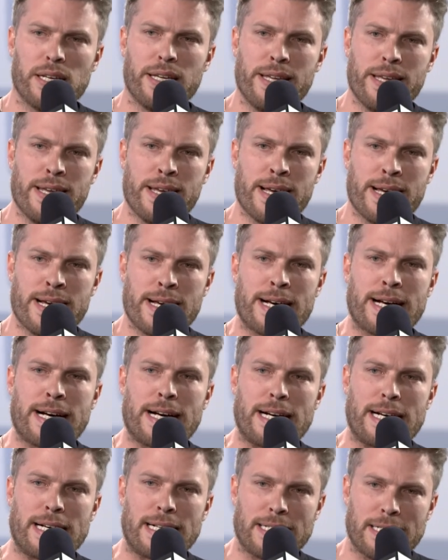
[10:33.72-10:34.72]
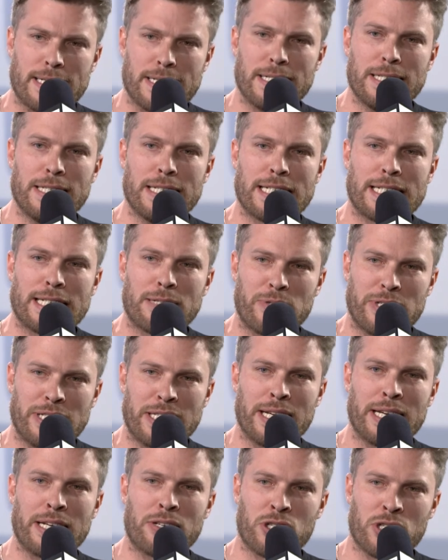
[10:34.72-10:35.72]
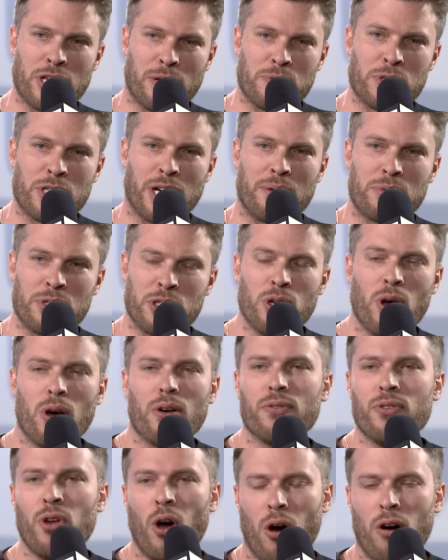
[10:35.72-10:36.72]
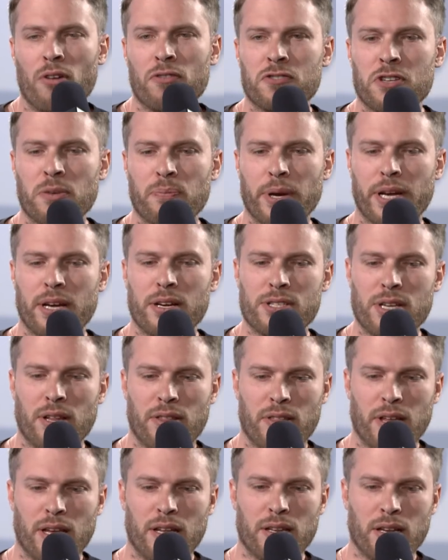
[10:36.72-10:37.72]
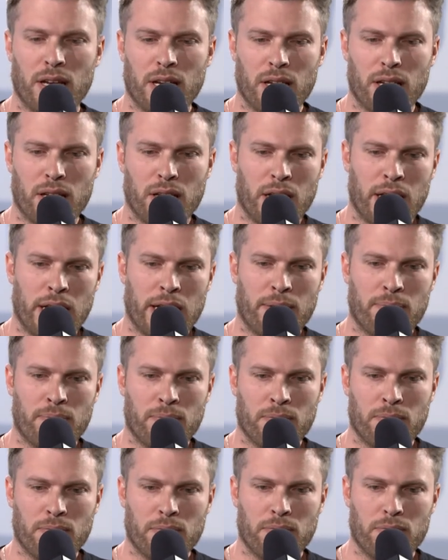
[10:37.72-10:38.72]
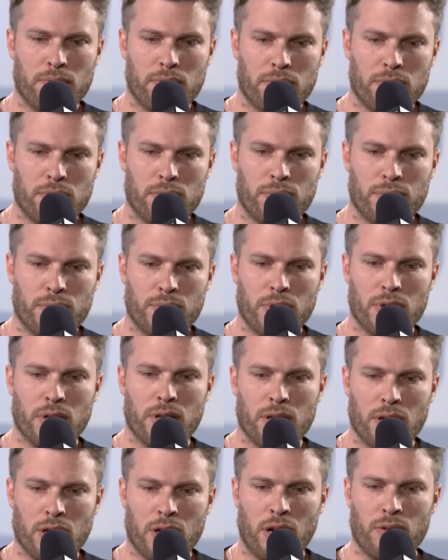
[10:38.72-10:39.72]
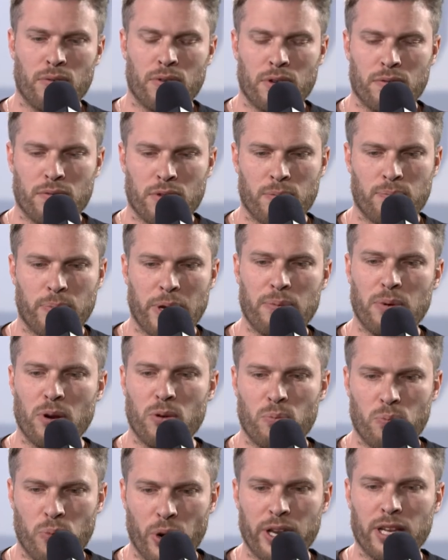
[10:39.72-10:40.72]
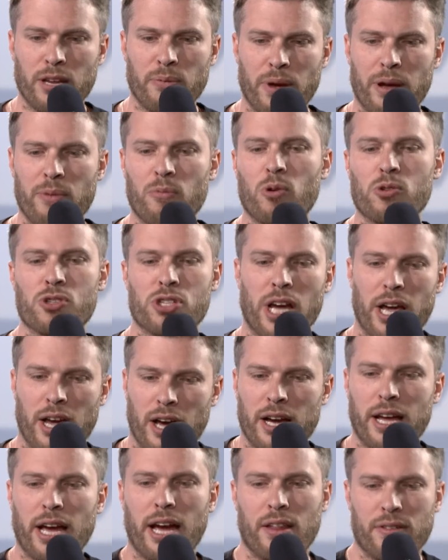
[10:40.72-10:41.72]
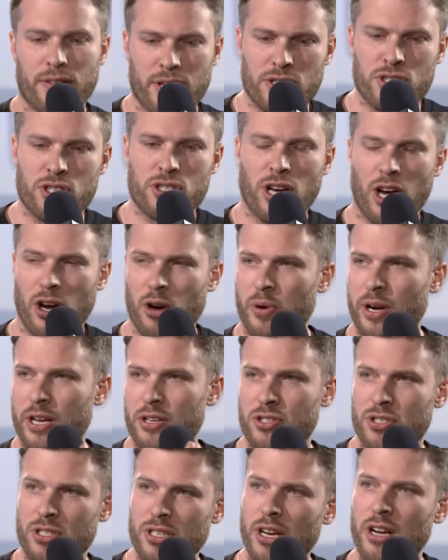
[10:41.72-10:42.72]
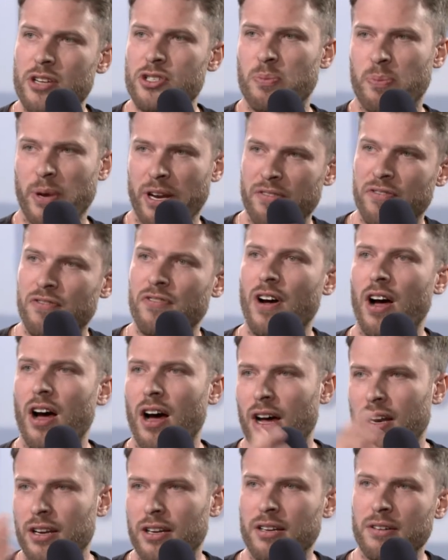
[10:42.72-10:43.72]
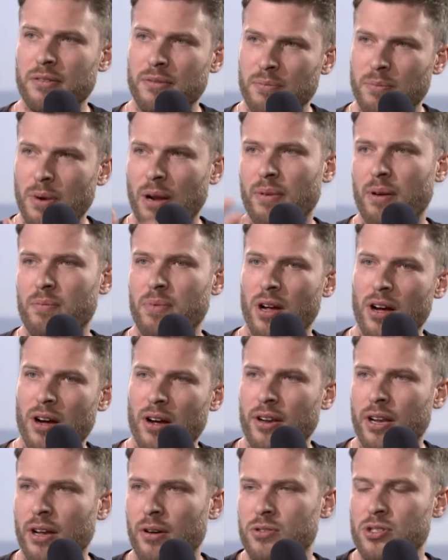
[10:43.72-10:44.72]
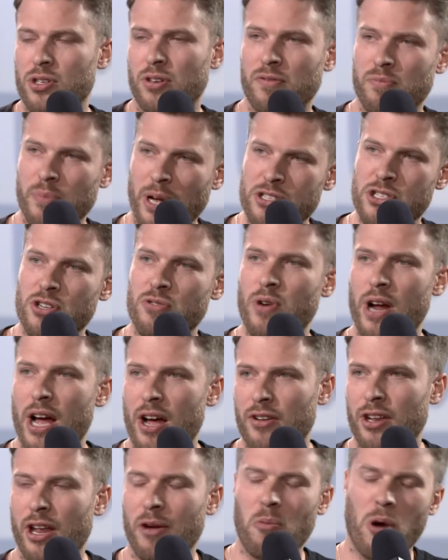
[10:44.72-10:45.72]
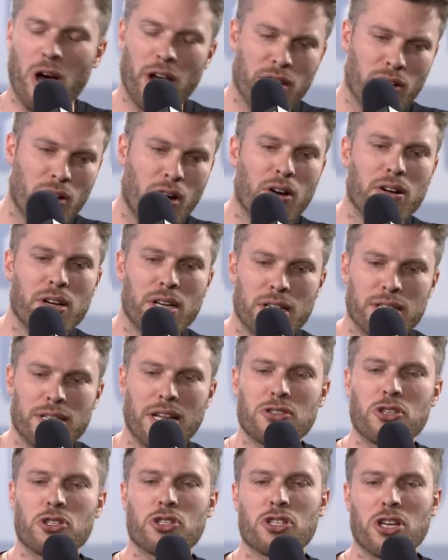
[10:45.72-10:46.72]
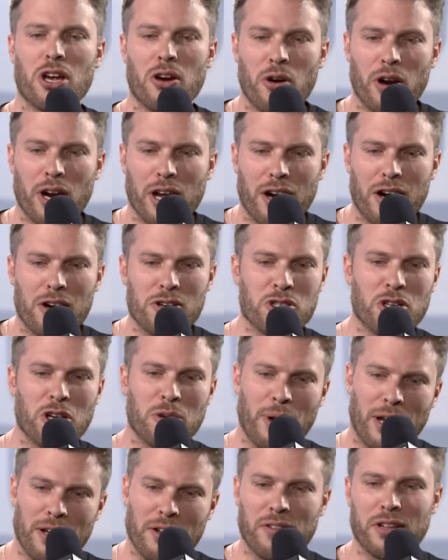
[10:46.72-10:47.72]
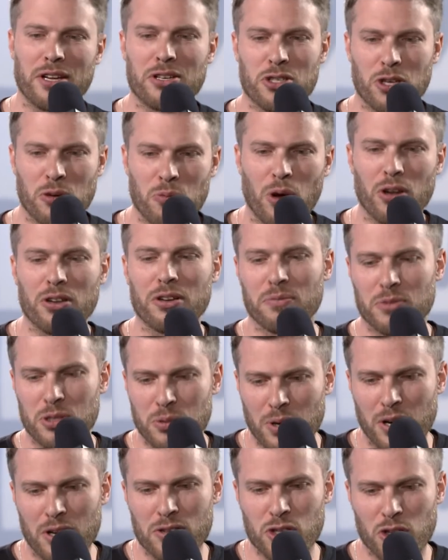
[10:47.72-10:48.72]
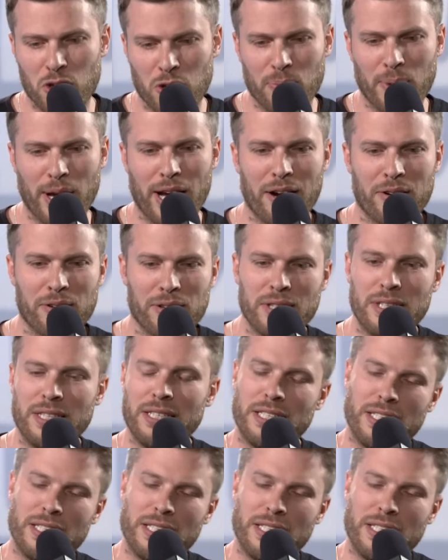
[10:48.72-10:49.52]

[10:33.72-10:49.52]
Yeah, we did sometimes. Not often, because I think that, the people who bring them in will say, okay, and this show is, you know, it's a bit of fun and blah, blah, blah, and they'll sort of mess around. They might not necessarily ask you about the things you want them to ask you about.